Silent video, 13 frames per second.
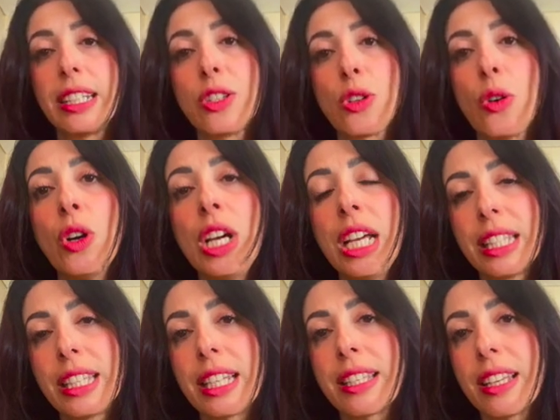So
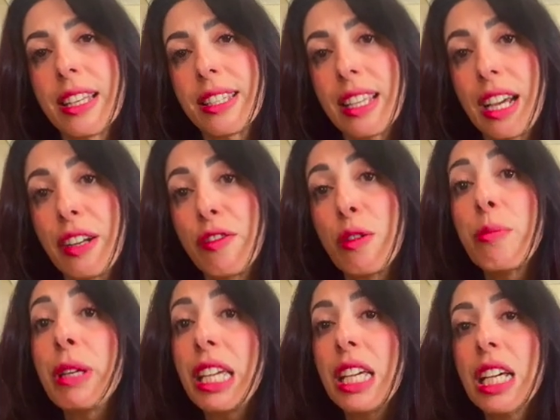that's a sign for
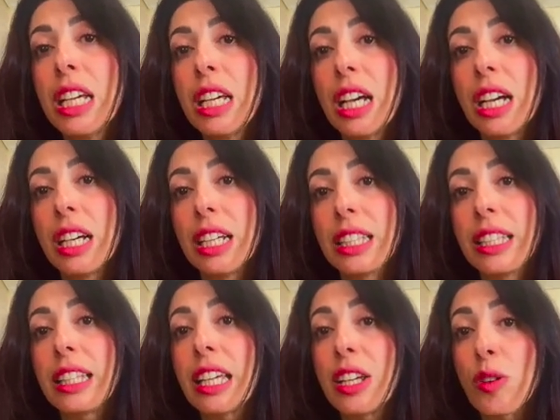me
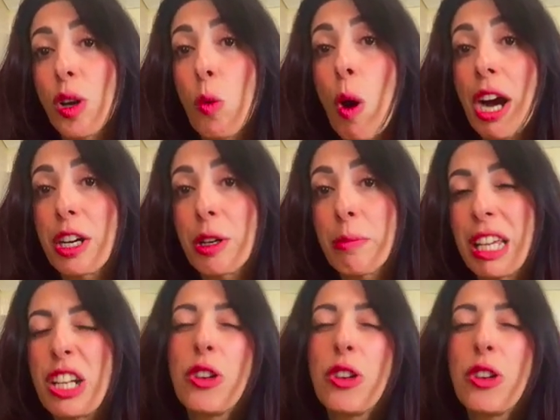that they require me.